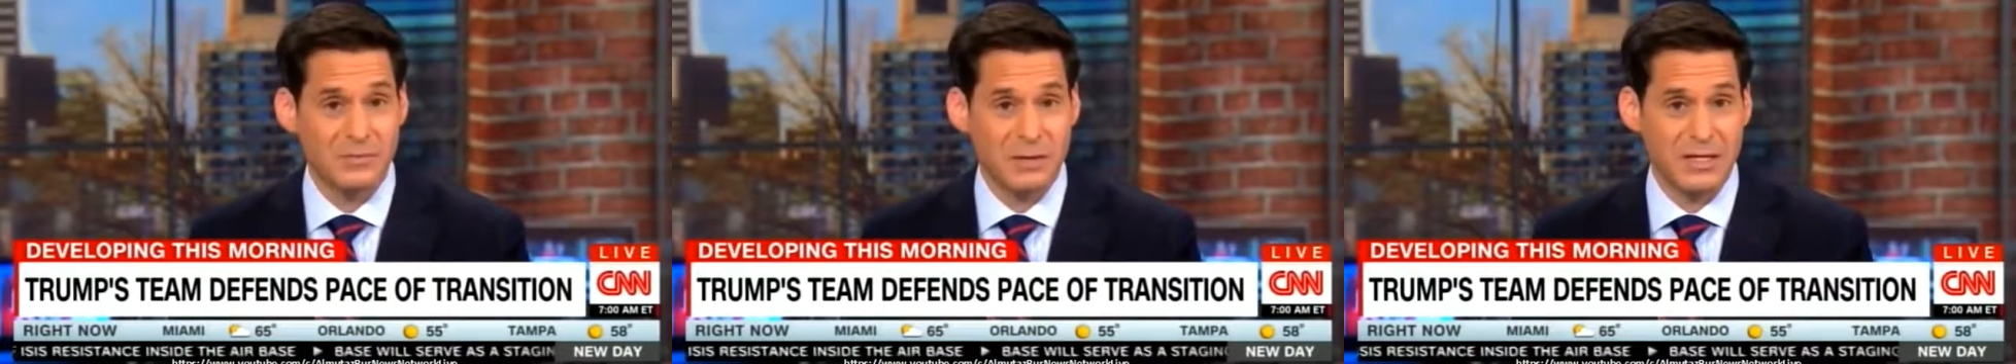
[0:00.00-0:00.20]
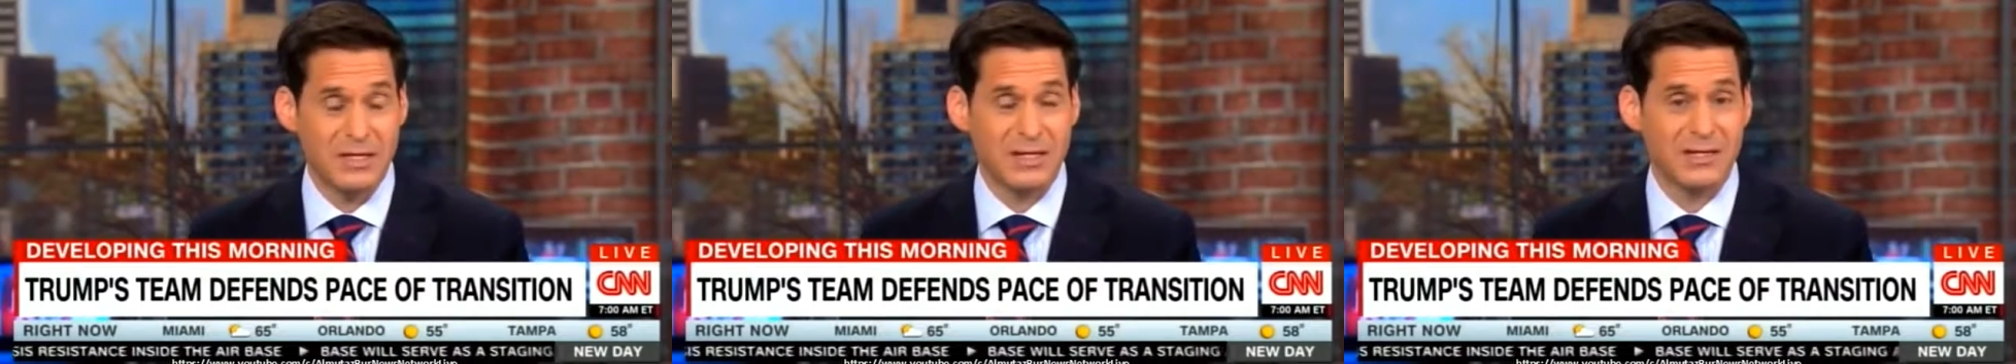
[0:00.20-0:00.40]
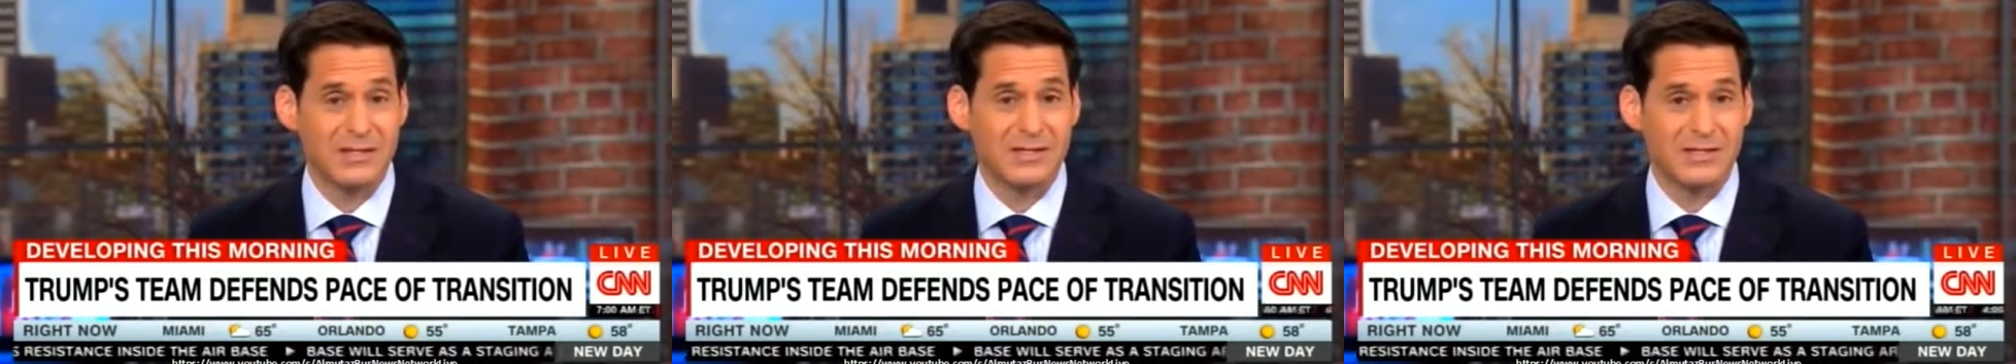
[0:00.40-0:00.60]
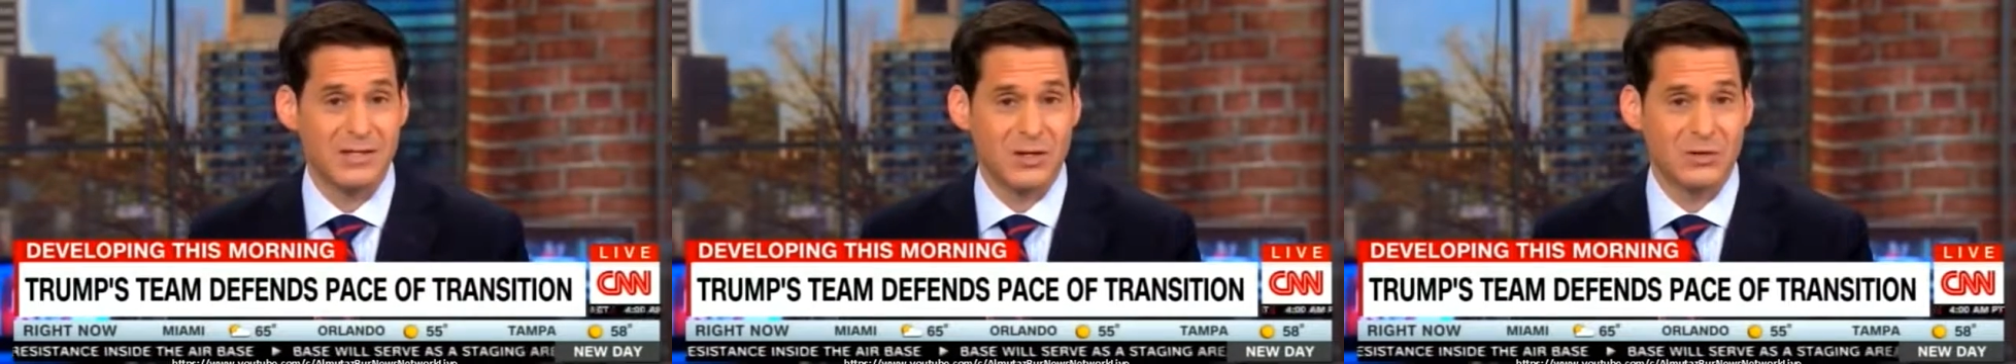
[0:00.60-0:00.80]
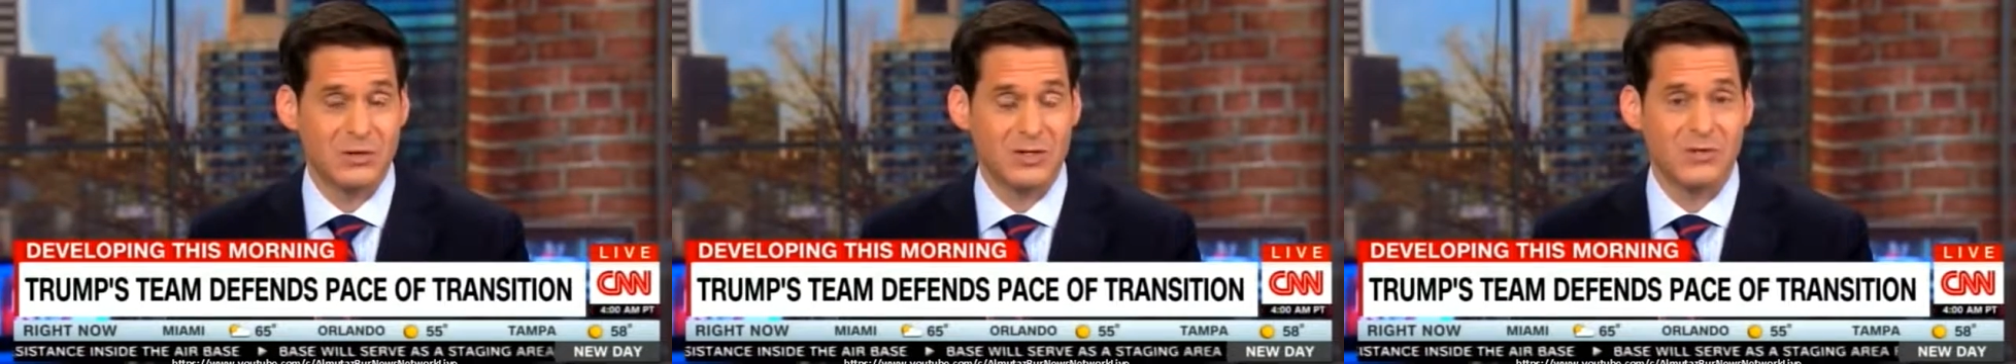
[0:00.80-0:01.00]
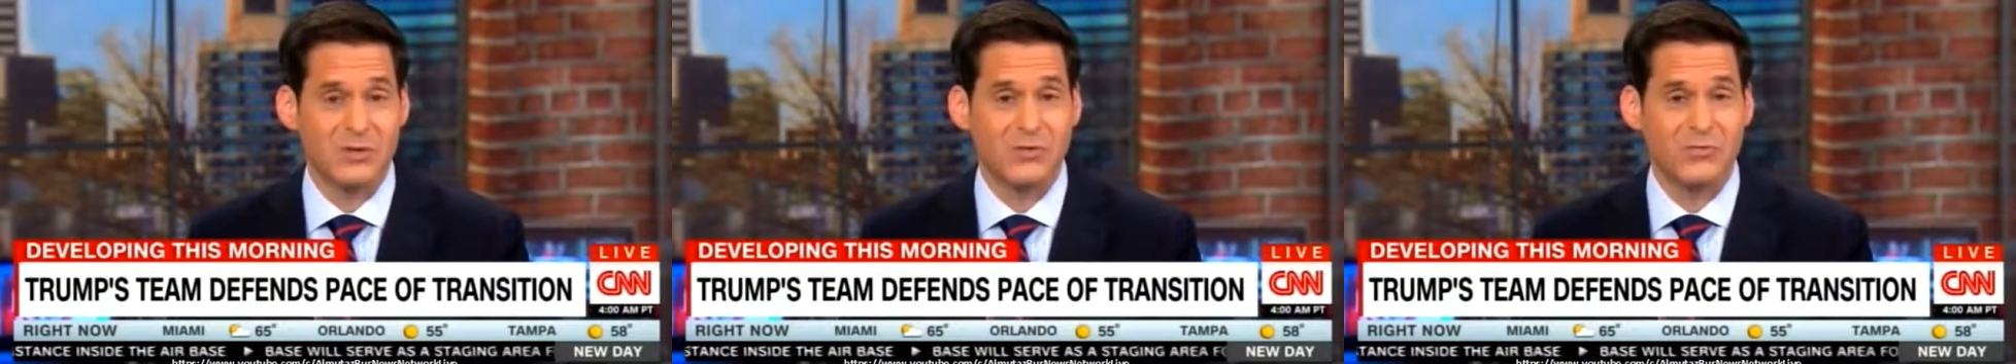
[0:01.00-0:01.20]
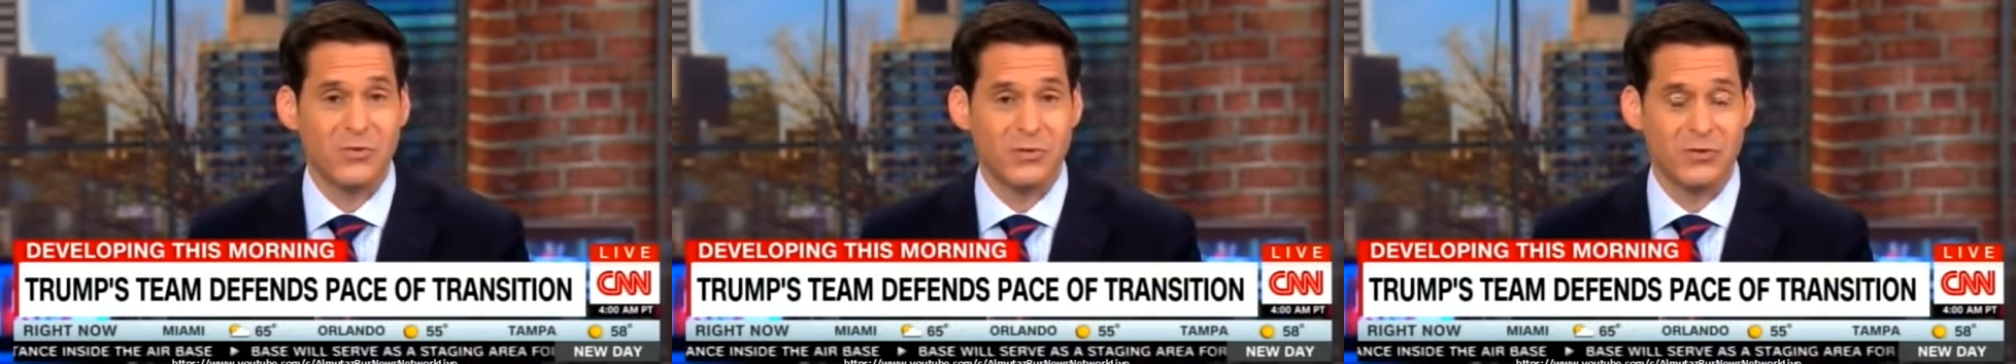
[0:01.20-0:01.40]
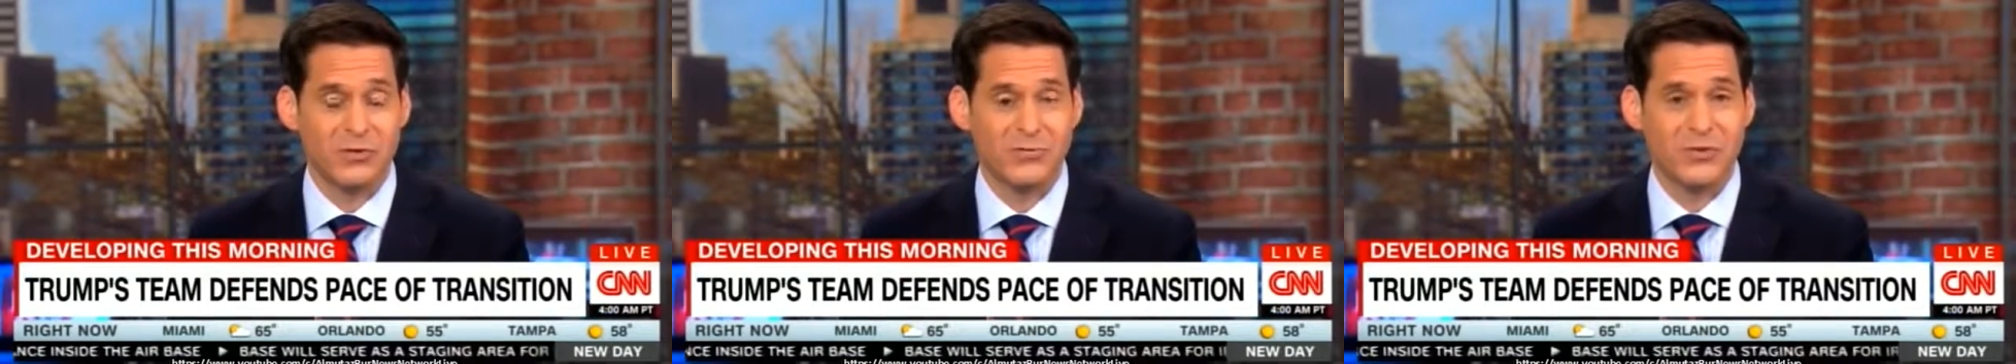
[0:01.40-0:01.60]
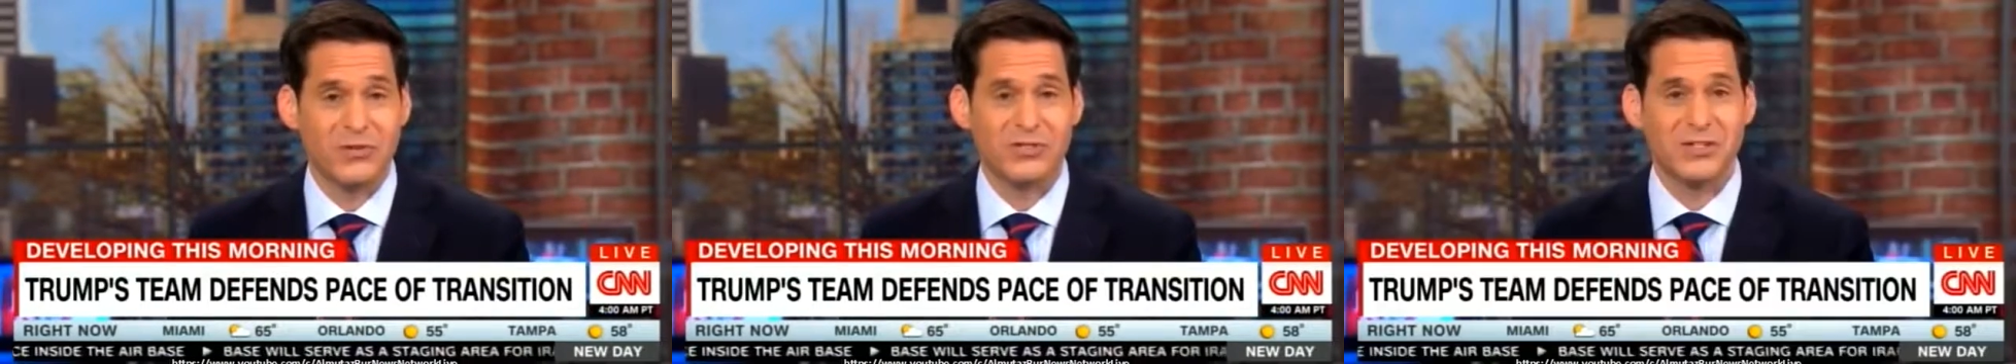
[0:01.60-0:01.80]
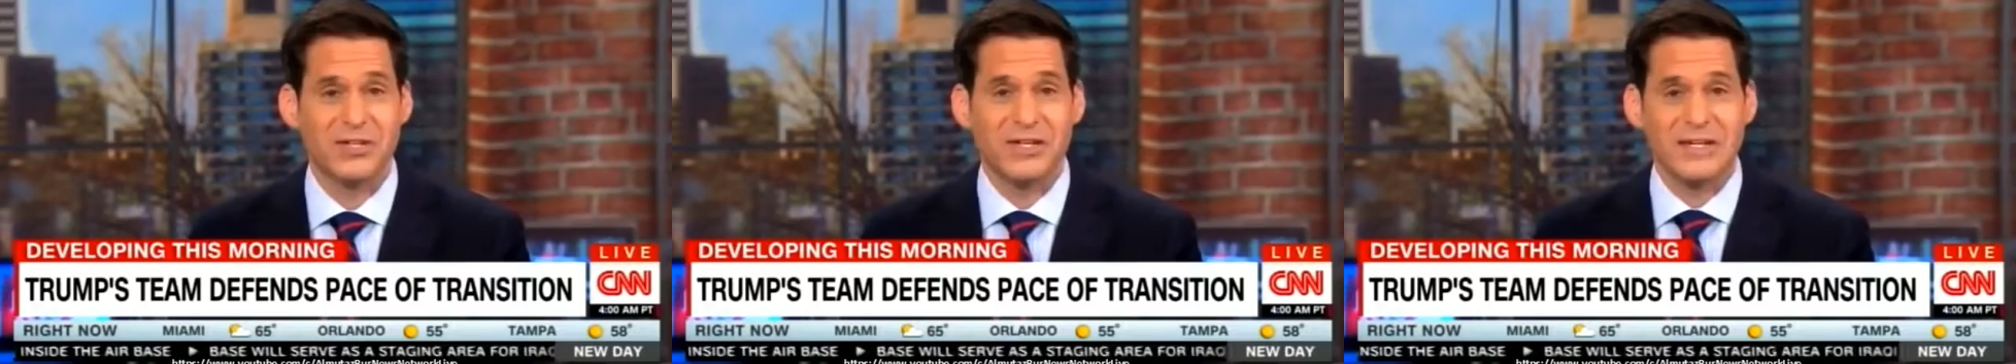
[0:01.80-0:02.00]
being considered. Let's go for,
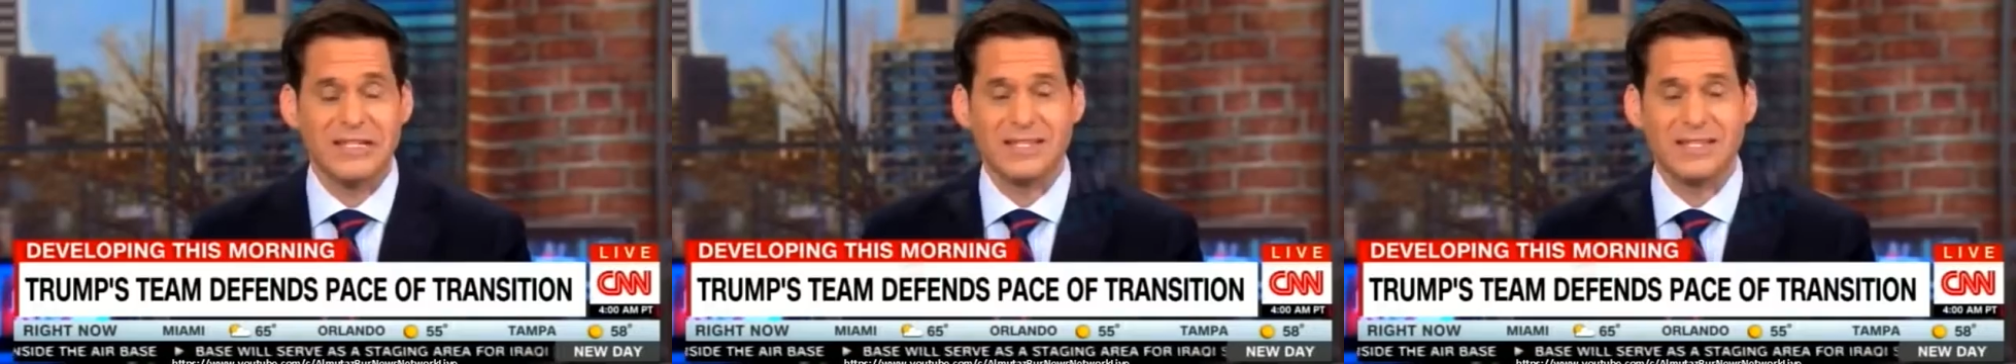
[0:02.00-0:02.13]
first to